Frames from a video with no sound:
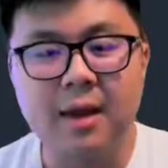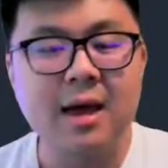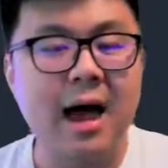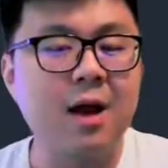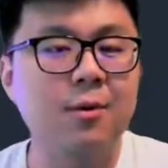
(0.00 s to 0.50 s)

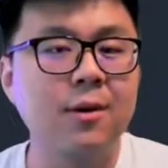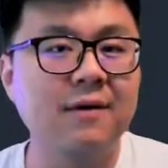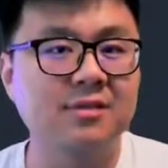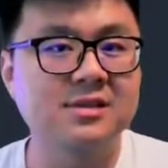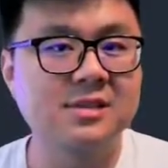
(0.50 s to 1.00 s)
I don't
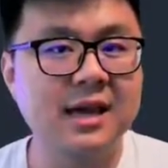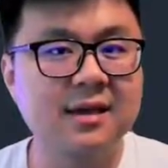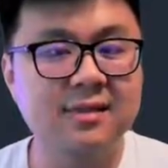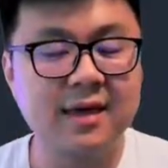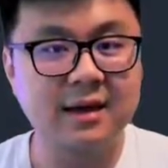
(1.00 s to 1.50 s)
have to say
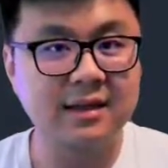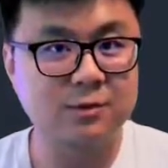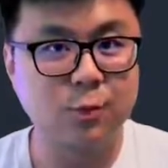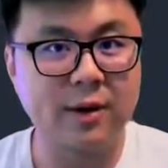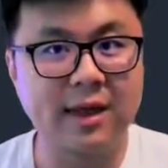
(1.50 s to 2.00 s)
that it's
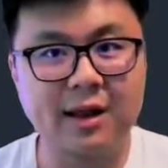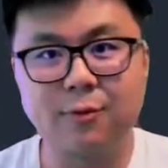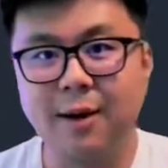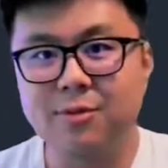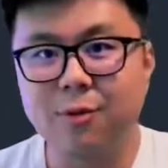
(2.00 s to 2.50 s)
1
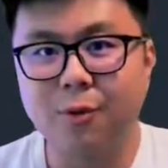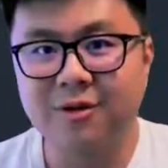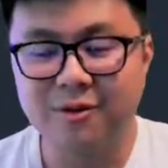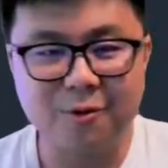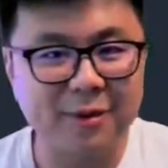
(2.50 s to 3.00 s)
kilogram
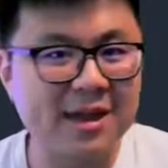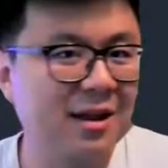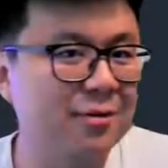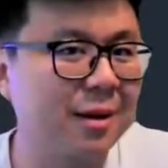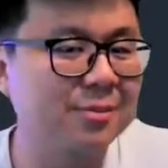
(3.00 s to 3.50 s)
north or 1
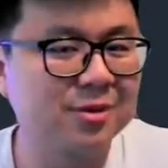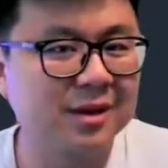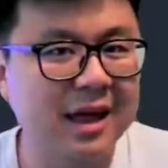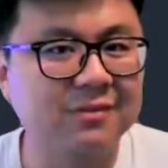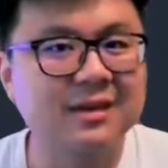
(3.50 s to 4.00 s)
kilogram to the
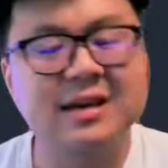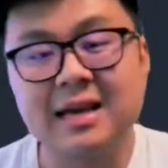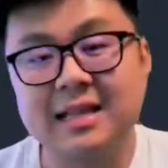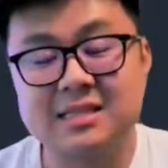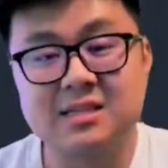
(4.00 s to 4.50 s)
left,
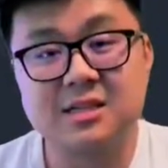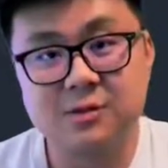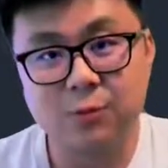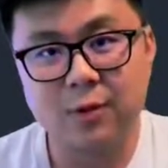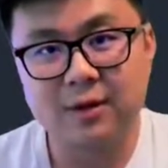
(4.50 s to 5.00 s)
it's
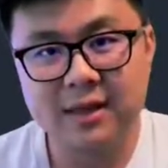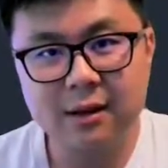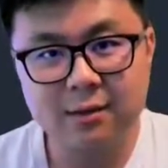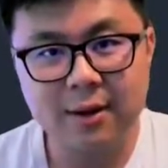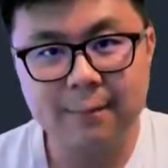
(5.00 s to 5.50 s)
just 1
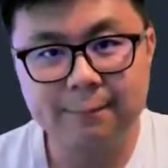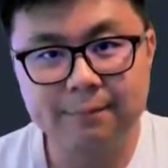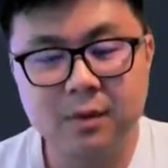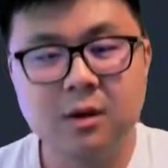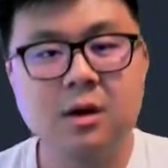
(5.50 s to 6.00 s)
kilogram.
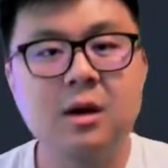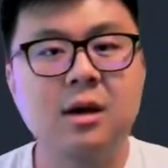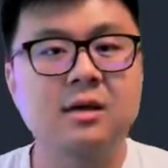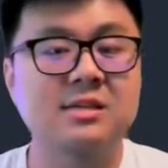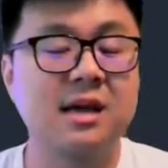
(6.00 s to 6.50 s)

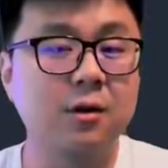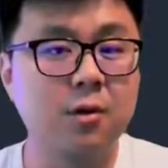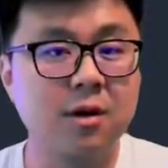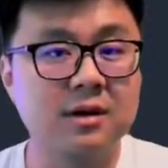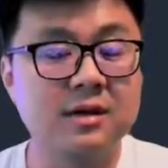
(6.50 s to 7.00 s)
Scalar
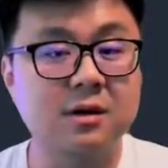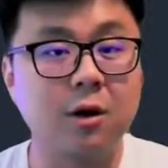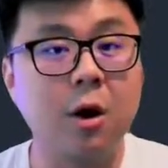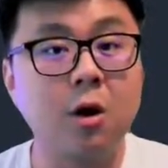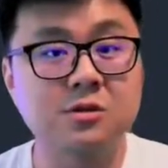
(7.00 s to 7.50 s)
quantities
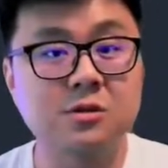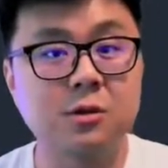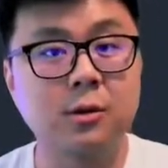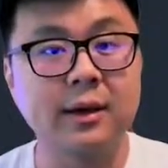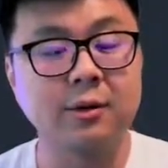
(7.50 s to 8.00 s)
are
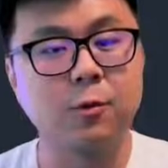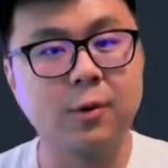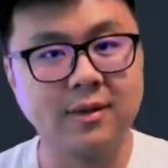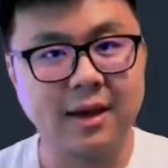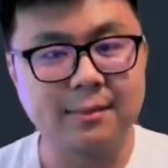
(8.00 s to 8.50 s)
also in
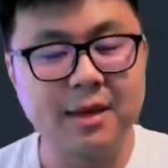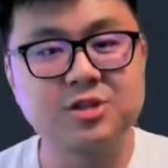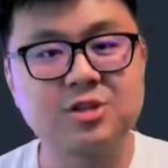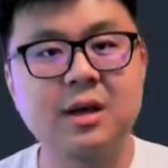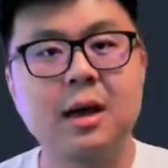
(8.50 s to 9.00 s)
1
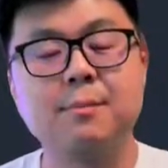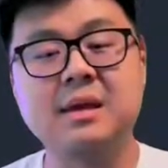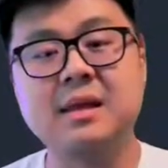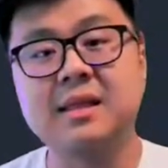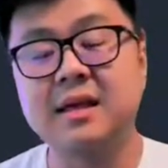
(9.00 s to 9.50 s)
dimension,
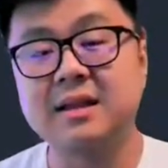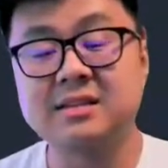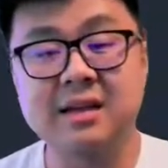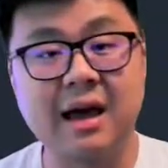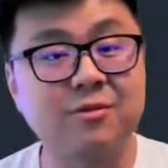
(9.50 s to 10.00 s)
meaning that it
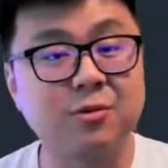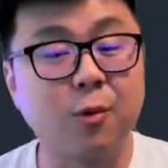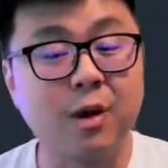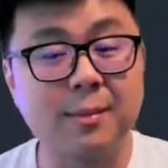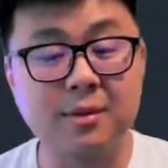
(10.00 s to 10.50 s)
doesn't have to
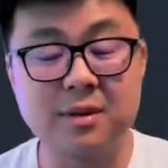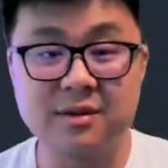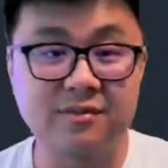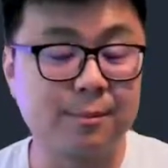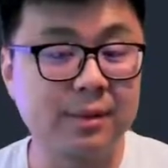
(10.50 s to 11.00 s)
worry about the
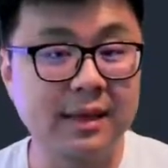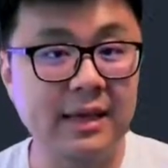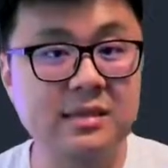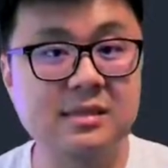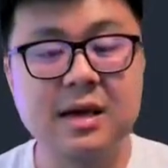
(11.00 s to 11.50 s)
different
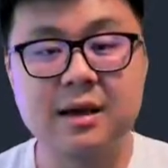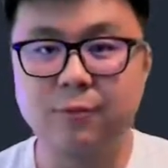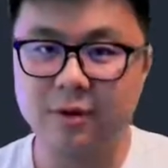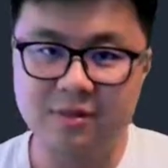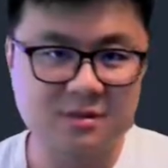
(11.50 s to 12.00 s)
planes,
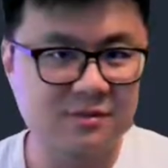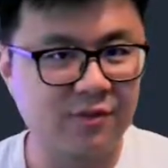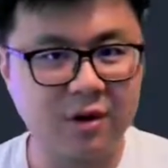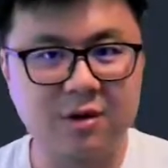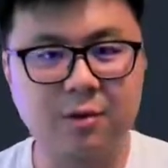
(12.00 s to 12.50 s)
whether it's
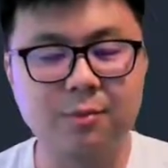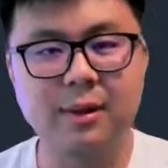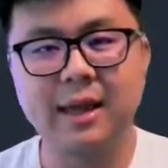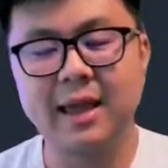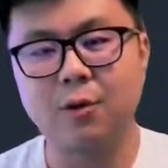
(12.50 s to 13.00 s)
vertical
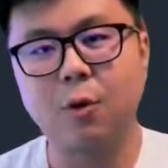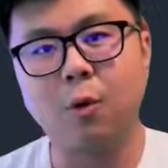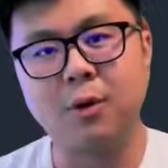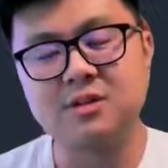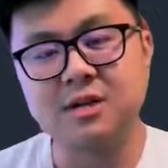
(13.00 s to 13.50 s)
plane or
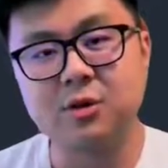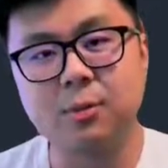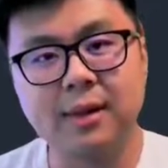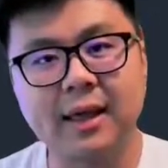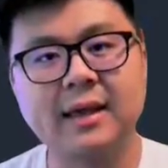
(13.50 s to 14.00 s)
horizontal
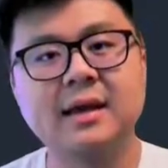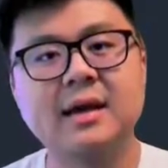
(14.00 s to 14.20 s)
plane.